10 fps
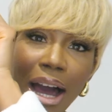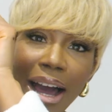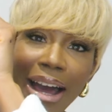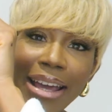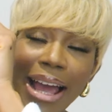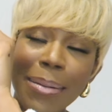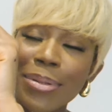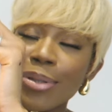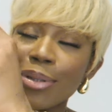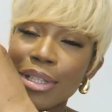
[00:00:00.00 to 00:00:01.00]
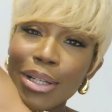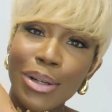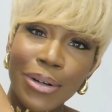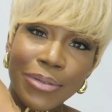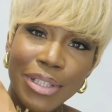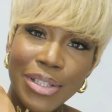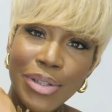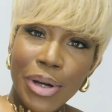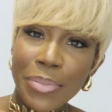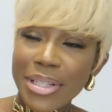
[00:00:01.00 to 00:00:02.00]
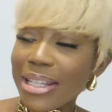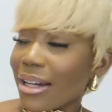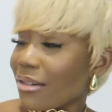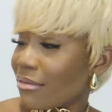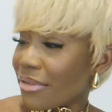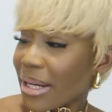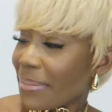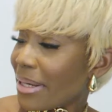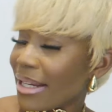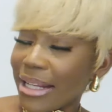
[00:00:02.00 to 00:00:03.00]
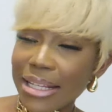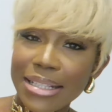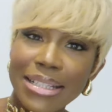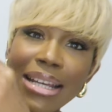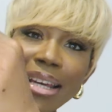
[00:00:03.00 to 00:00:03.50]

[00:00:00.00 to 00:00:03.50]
I absolutely love this top. It's like a rib knit.